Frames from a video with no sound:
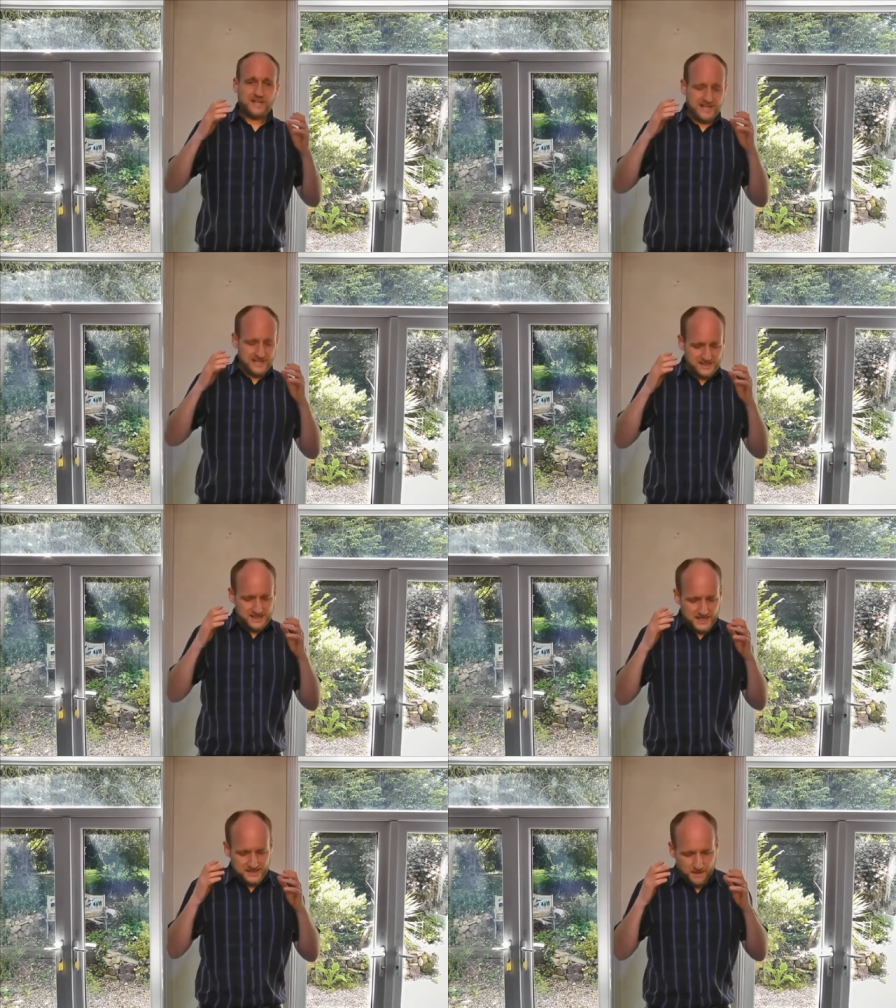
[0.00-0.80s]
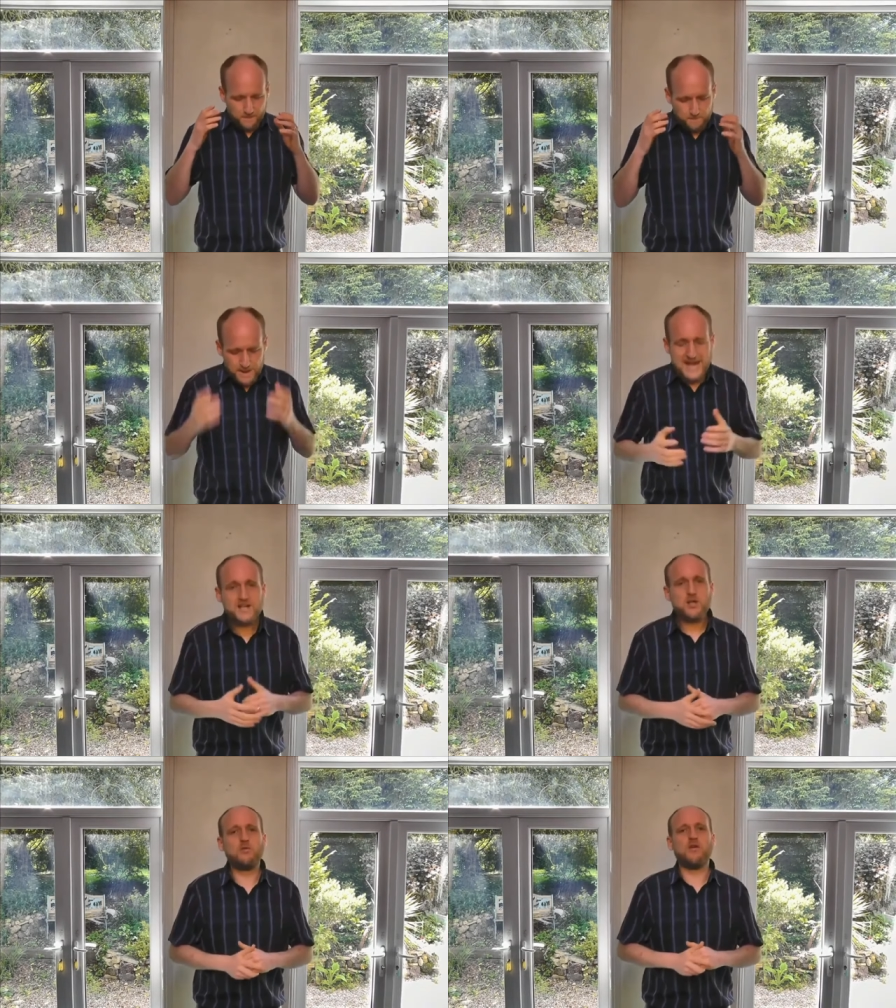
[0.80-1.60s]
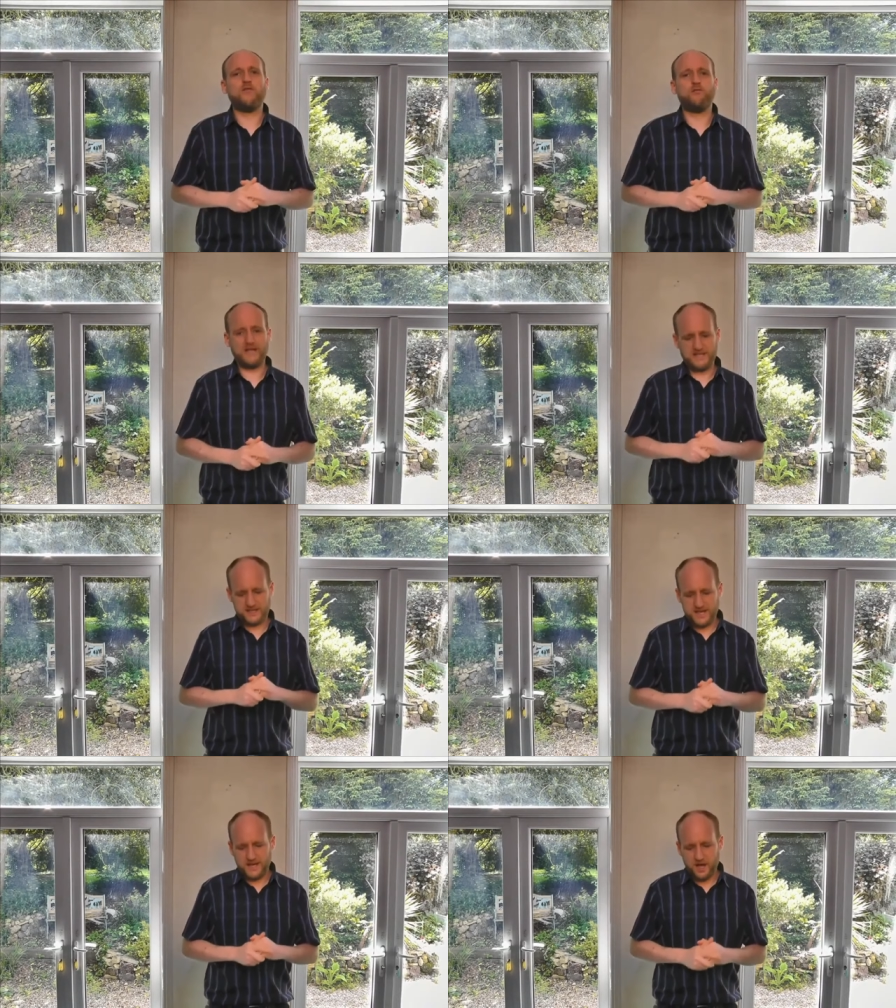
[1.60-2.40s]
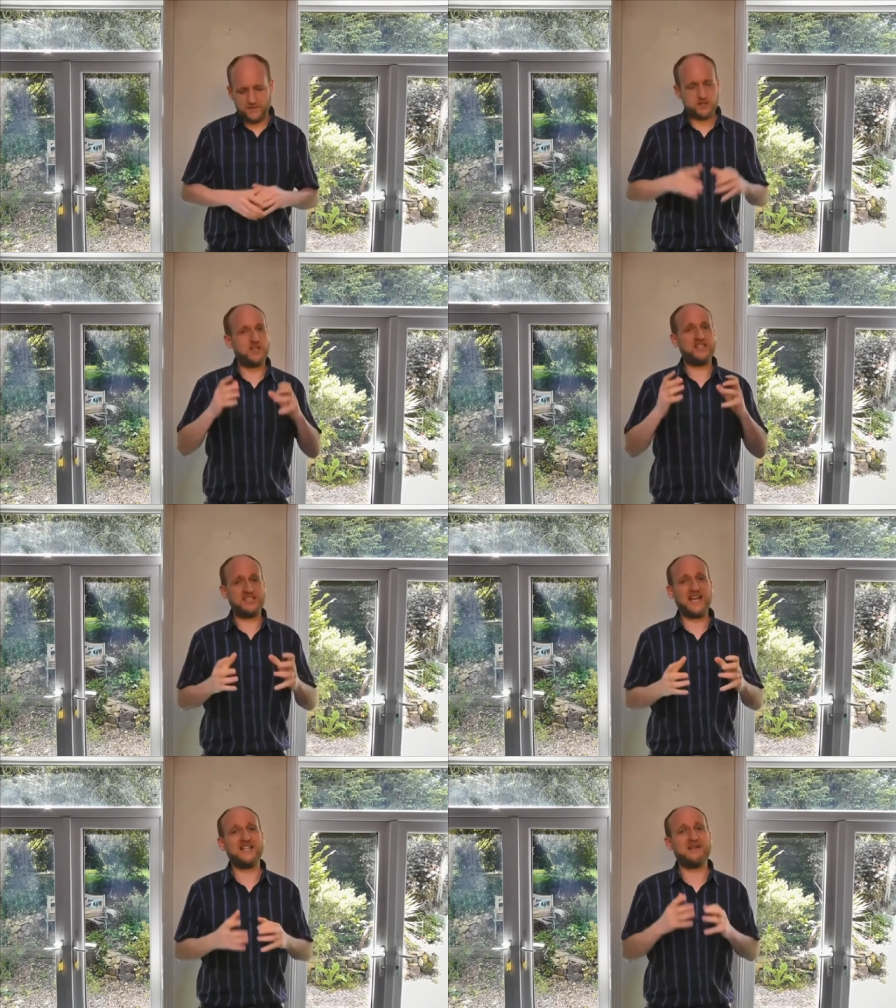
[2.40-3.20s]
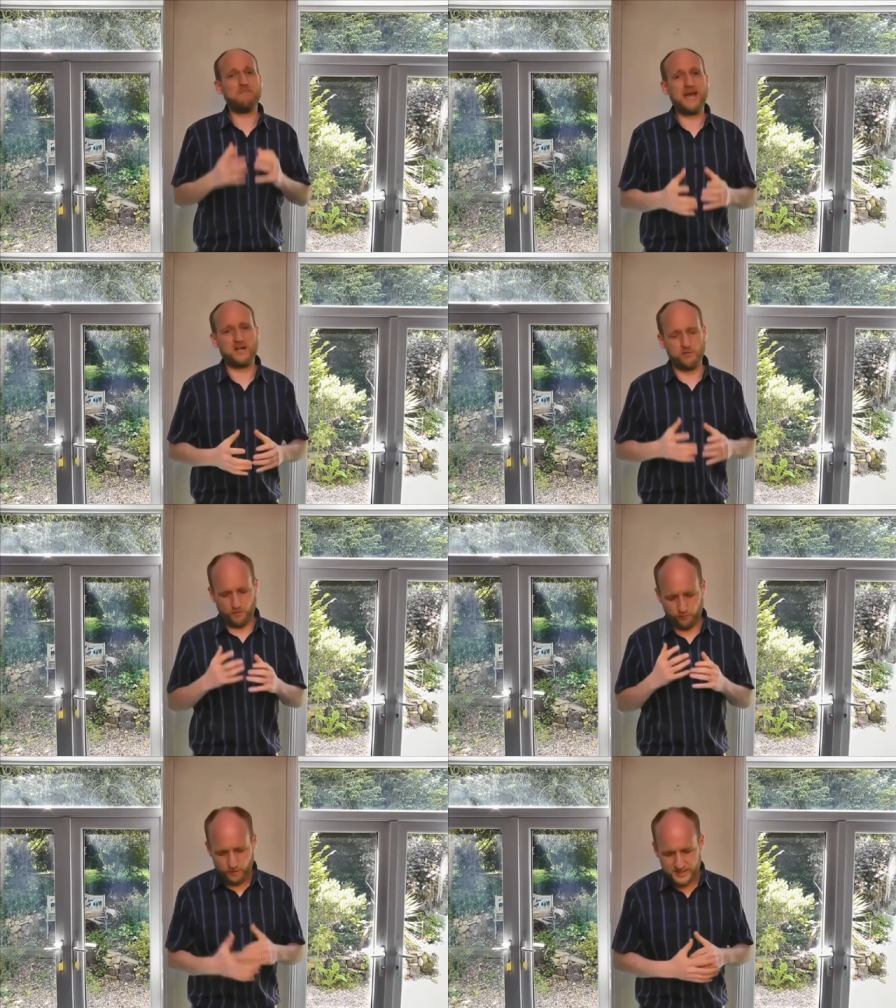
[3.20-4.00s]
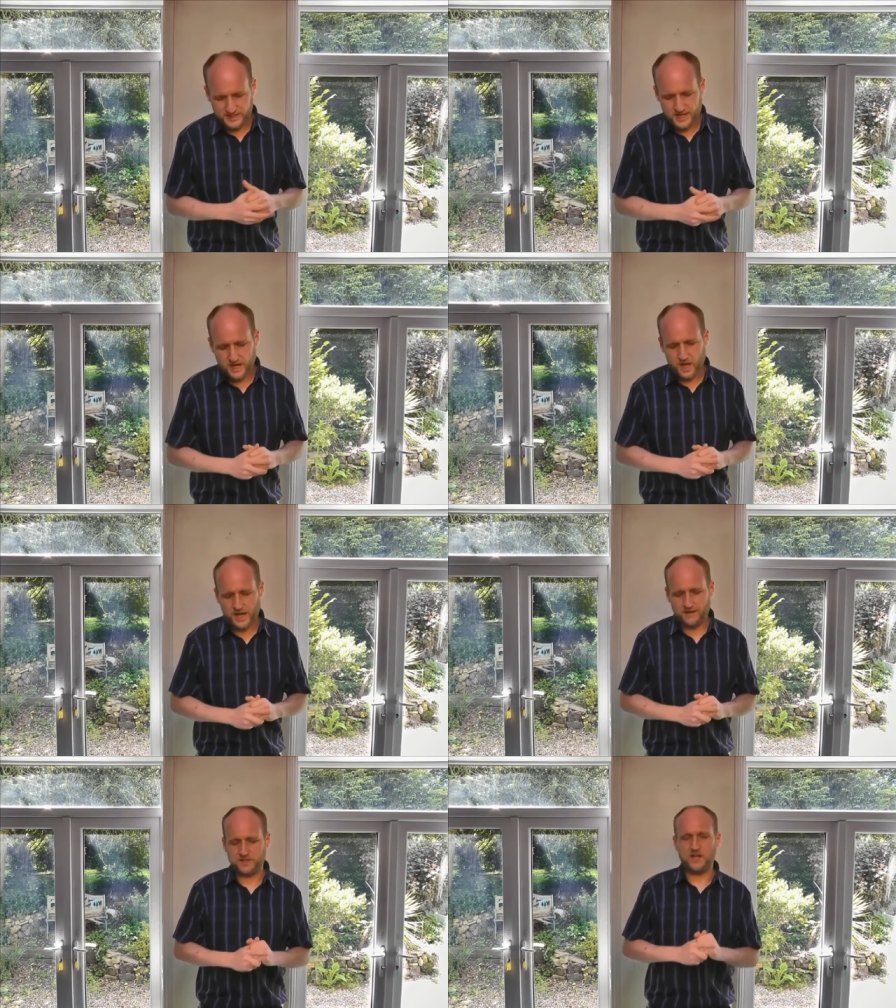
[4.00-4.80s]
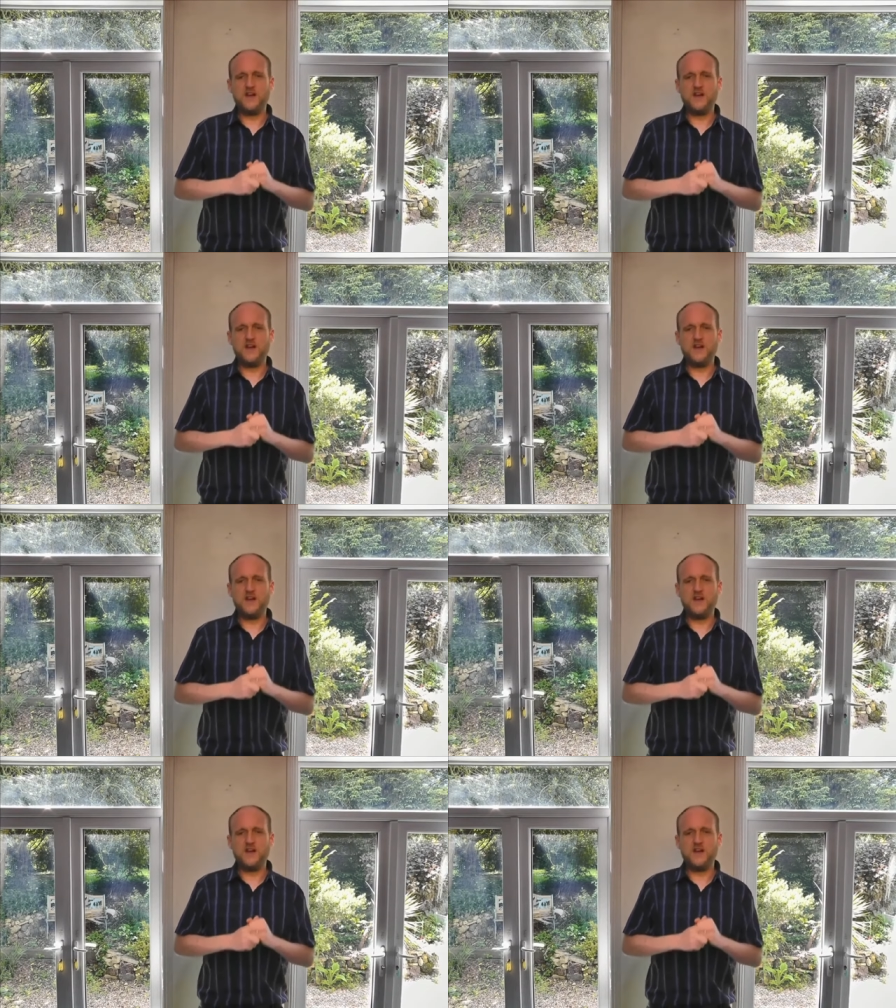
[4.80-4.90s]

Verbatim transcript: It says, Men who have risked their lives. So they're sending men who have risked their lives